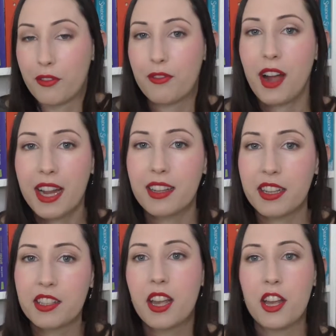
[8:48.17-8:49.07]

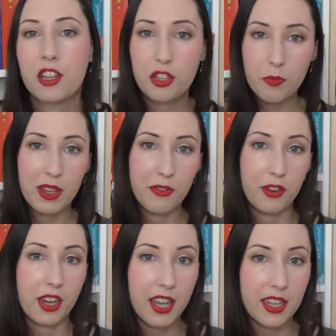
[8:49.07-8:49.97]
violent to be
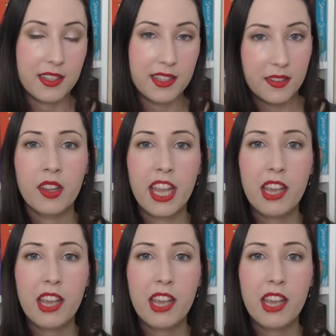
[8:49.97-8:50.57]
for kids.